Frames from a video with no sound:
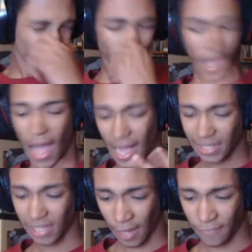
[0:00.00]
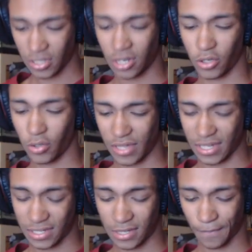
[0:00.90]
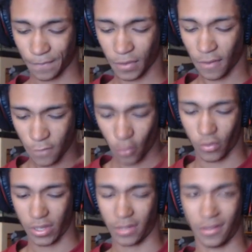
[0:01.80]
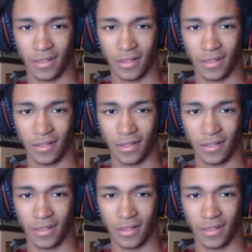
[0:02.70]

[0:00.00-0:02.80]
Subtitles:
I'd love to do this for real.